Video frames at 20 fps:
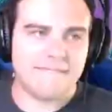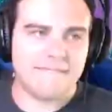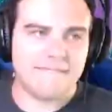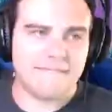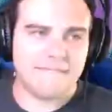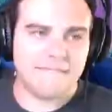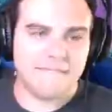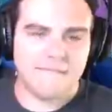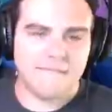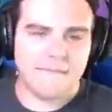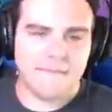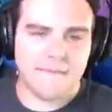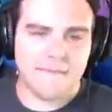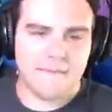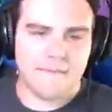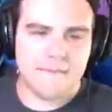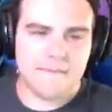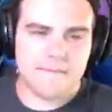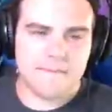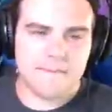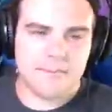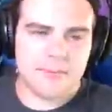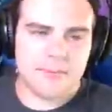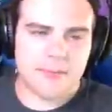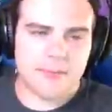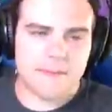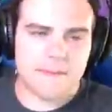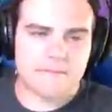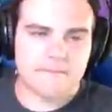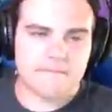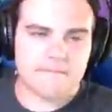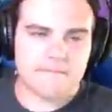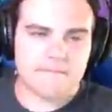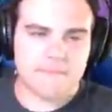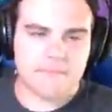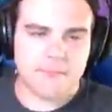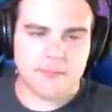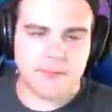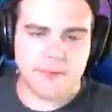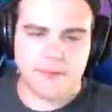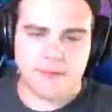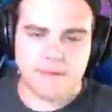(silence)